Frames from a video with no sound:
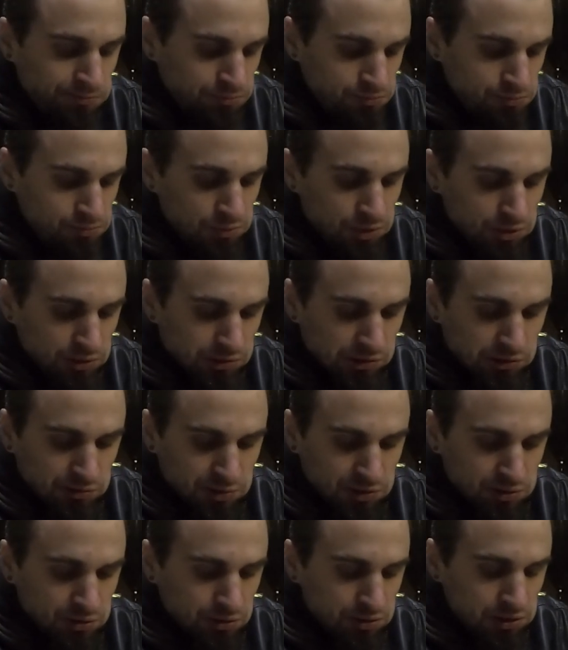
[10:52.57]
I think it's
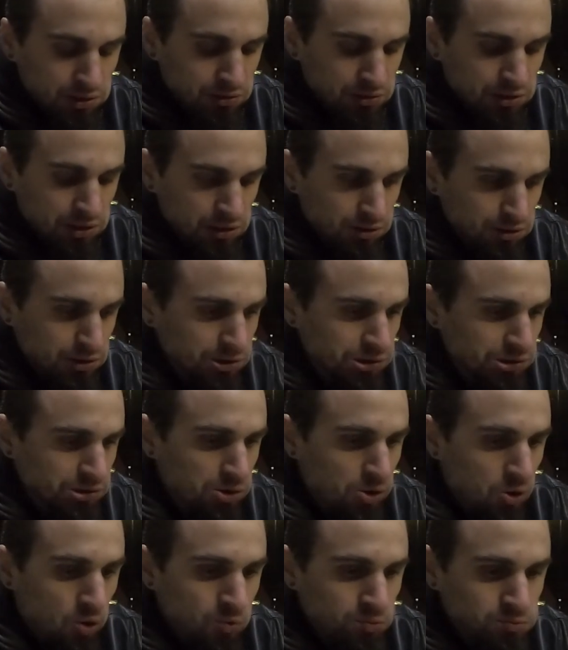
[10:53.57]
better that I take this
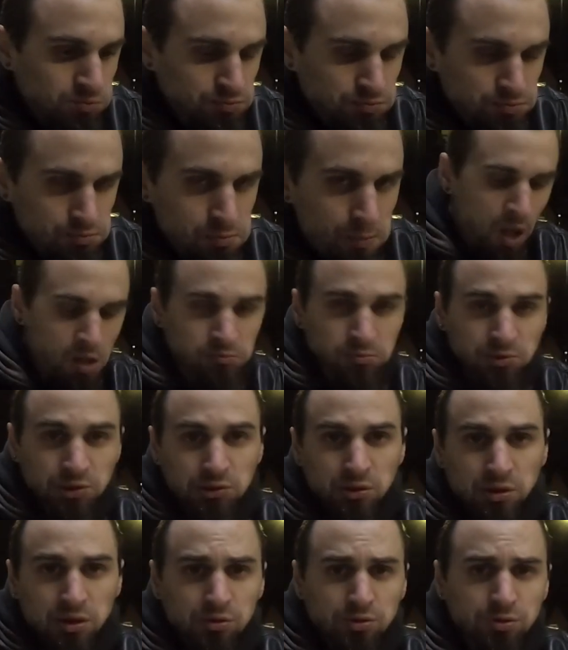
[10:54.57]
home. So
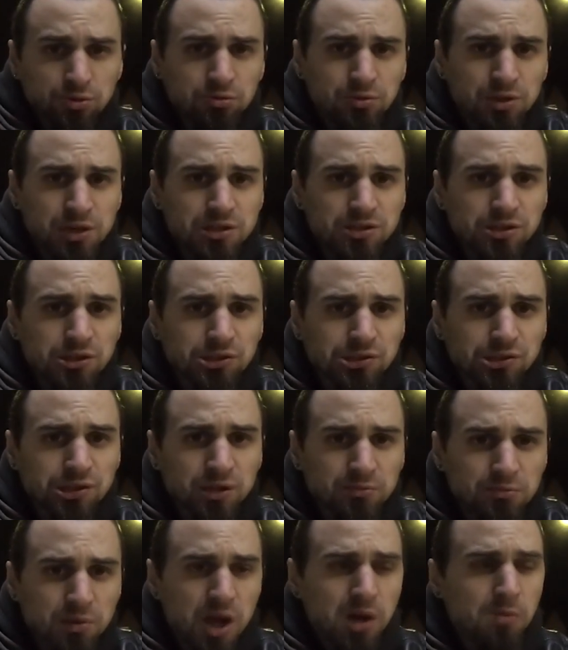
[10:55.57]
how to rate this
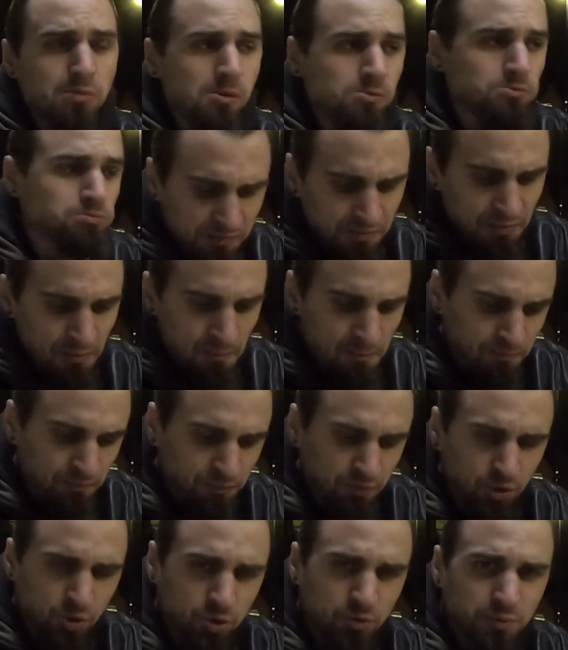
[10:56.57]
kebab?
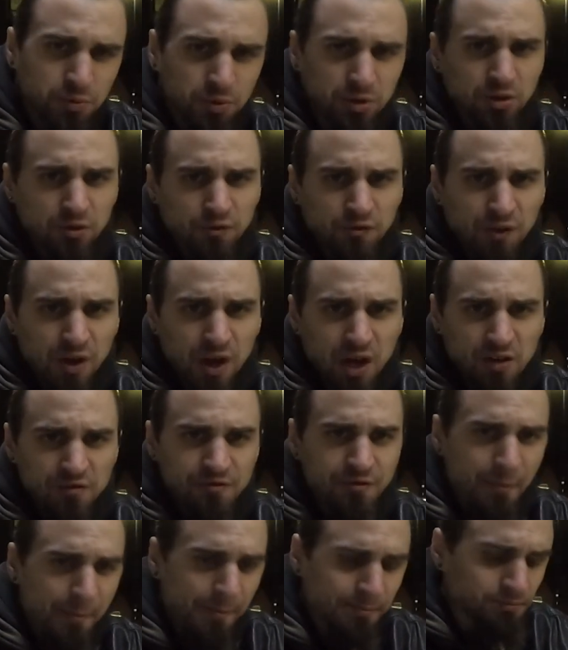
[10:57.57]

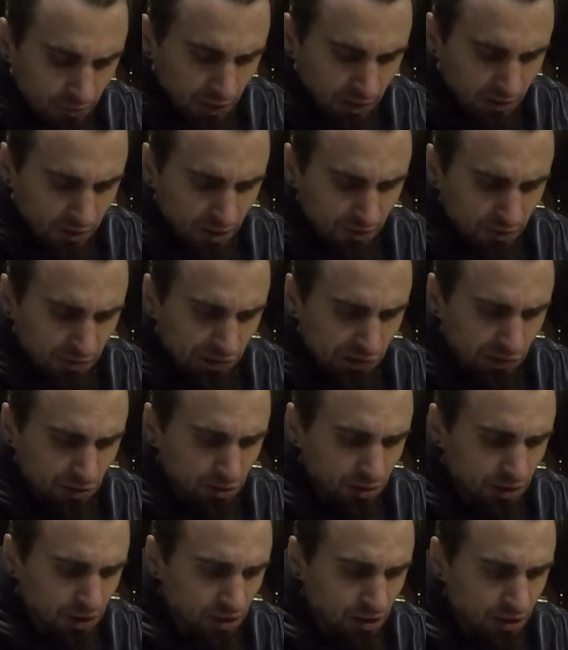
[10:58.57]
2.5. There was nothing